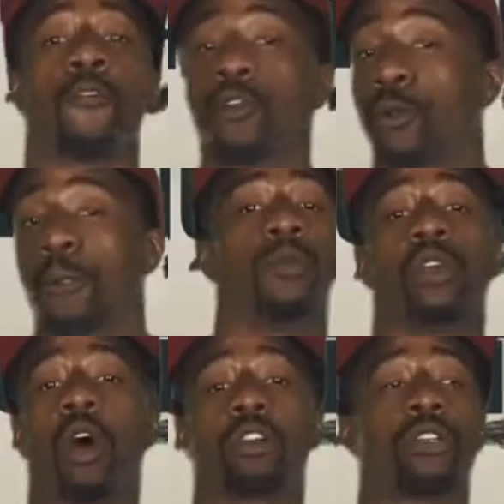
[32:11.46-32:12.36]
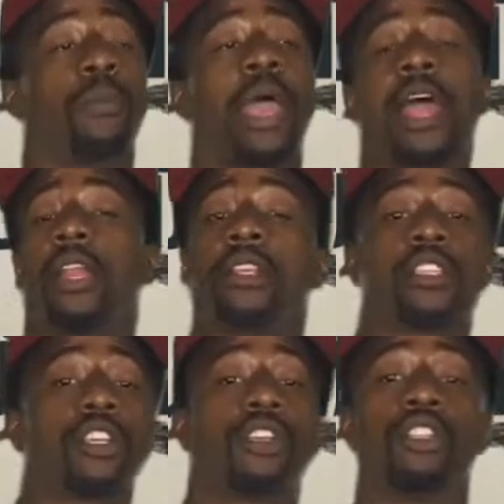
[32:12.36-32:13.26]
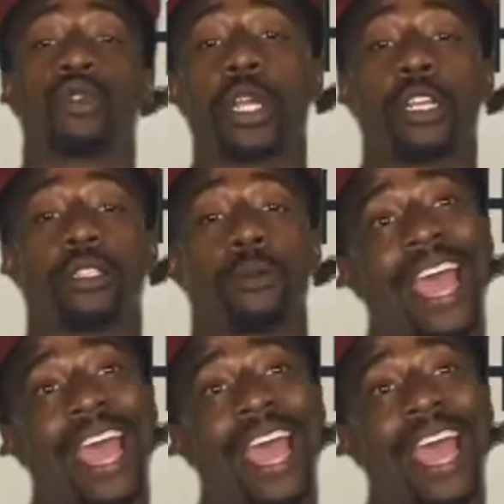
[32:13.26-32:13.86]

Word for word: fruit. You can also add it into your drinks.